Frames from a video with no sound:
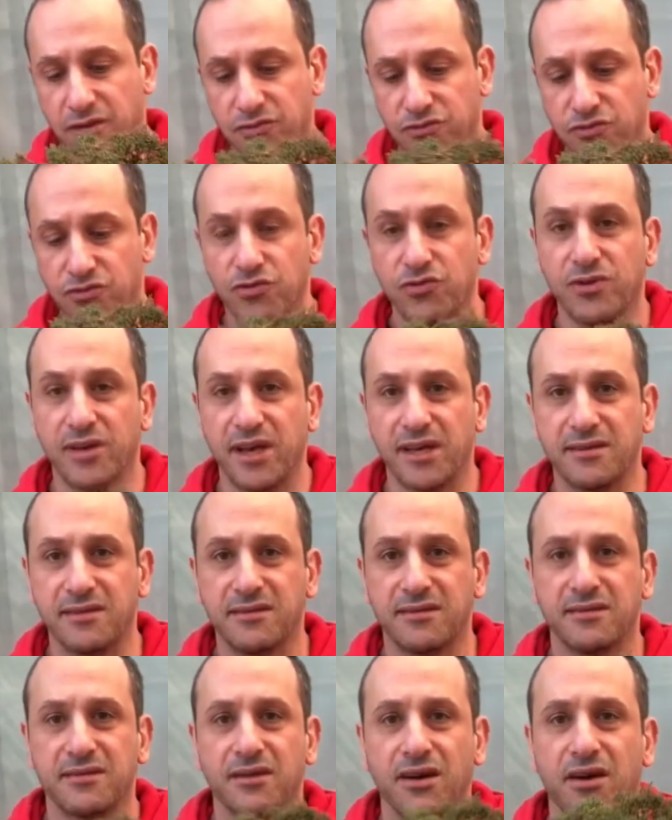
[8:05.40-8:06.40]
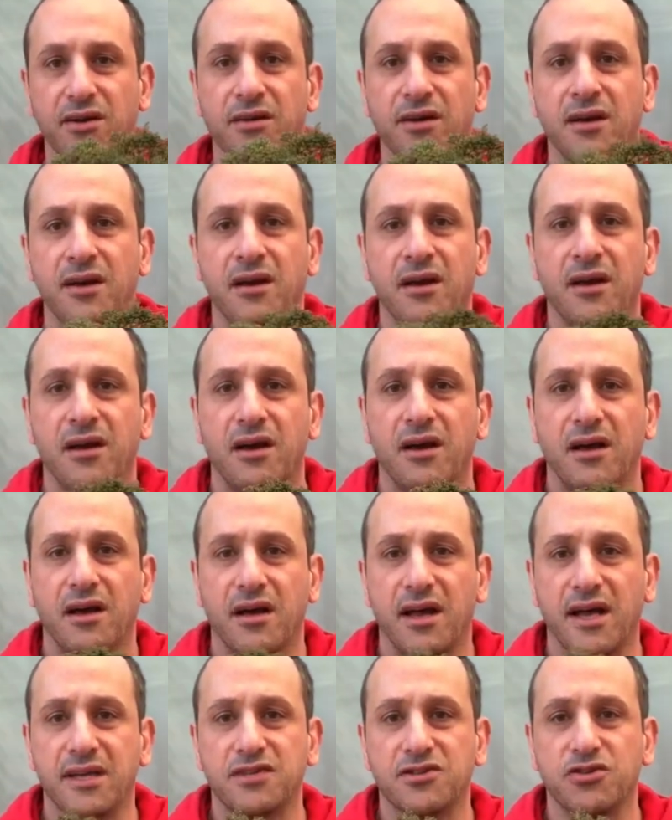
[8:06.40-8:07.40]
too nuts, so
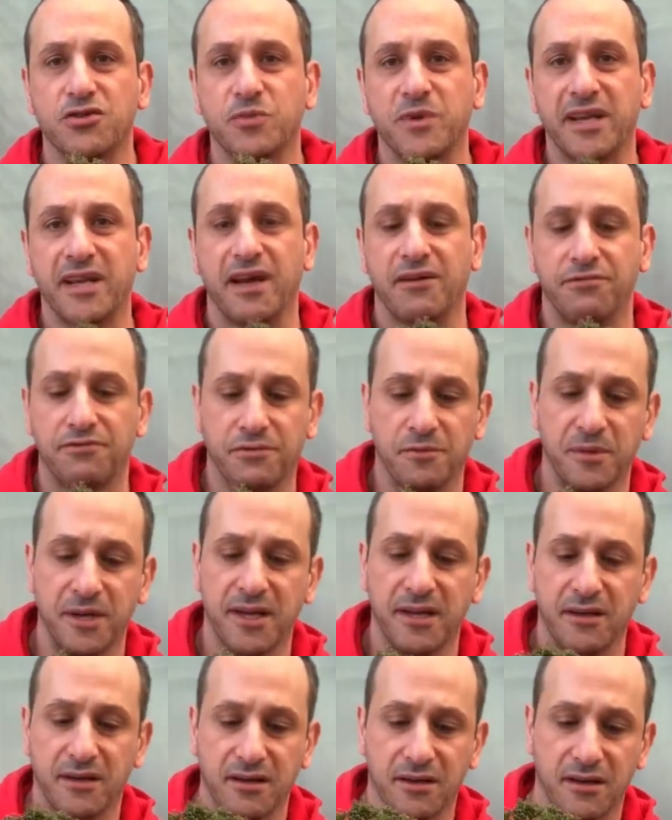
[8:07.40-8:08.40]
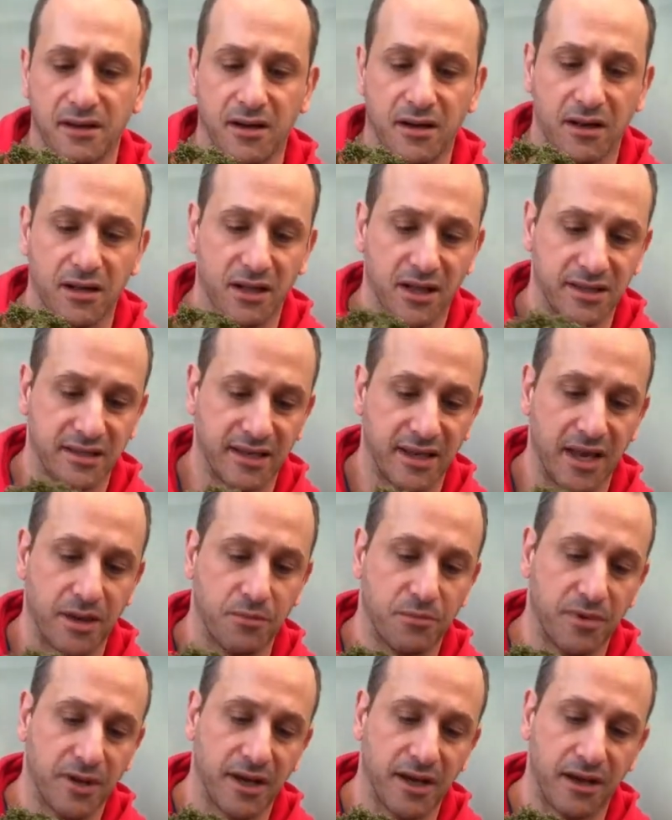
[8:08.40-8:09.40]
that should be enough for me. I like to keep
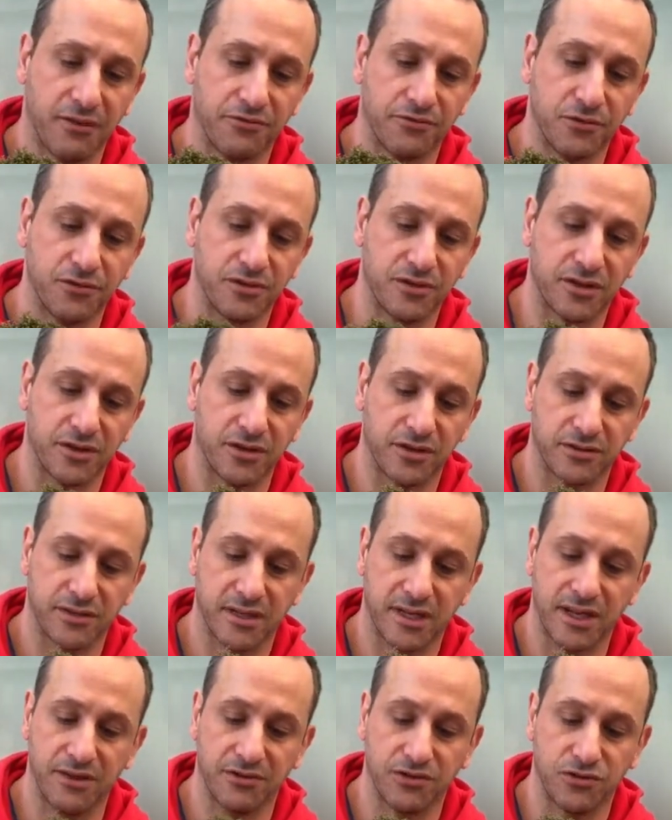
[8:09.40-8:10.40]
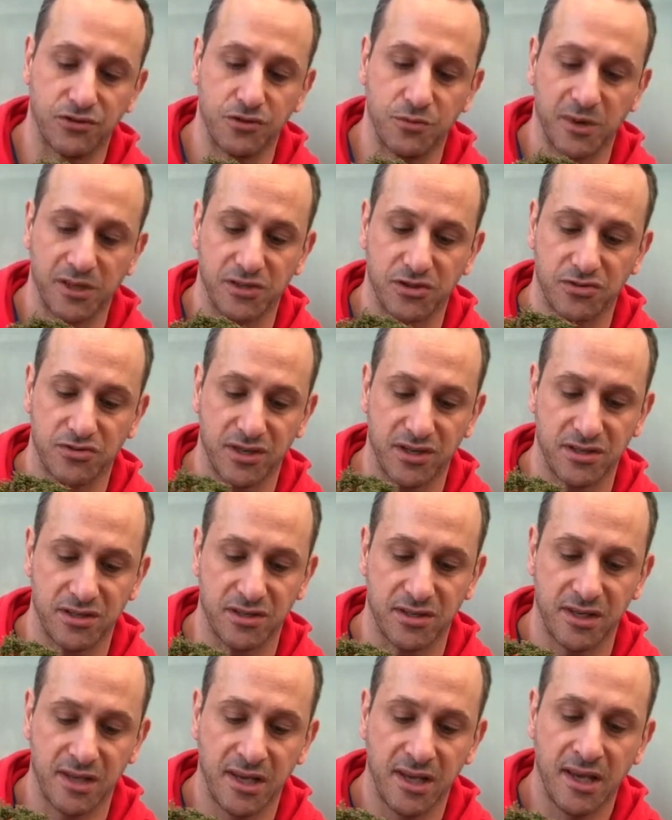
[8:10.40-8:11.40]
enough root to not to give it too much stress.
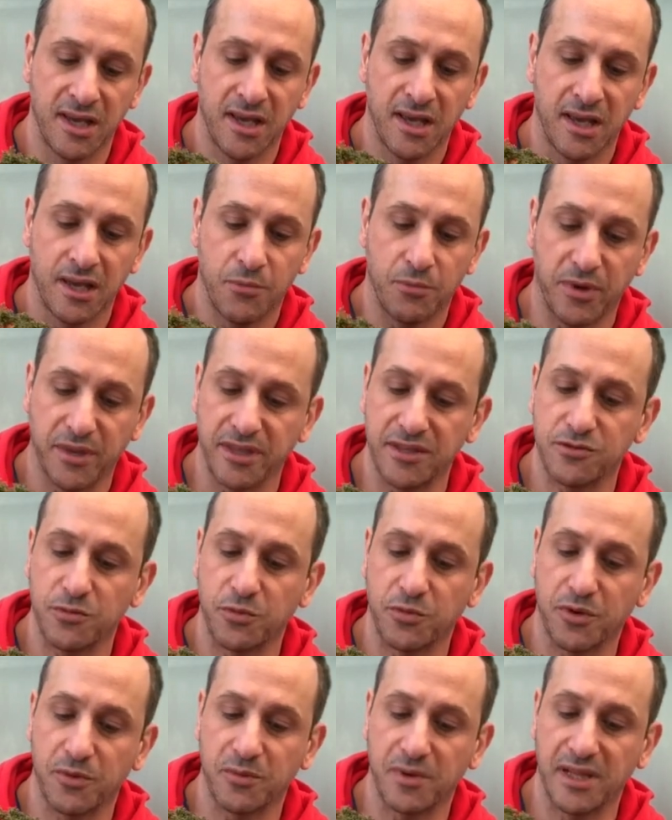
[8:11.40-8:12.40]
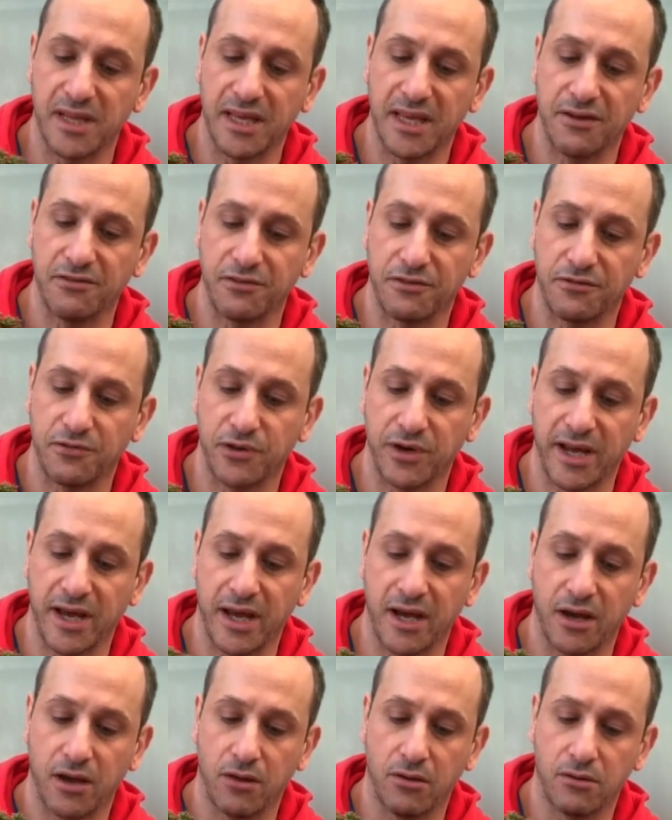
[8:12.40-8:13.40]
But this will probably leave it for
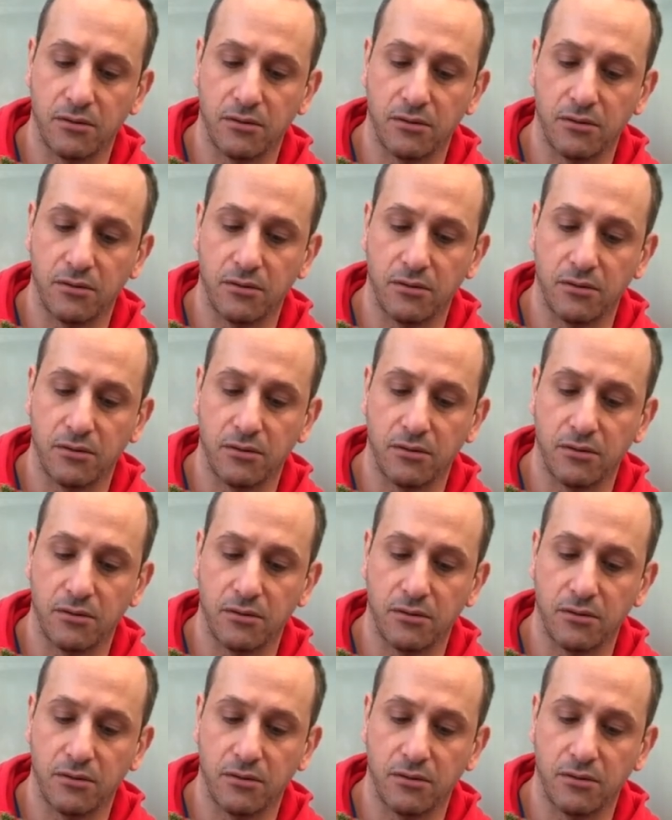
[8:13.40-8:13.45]
now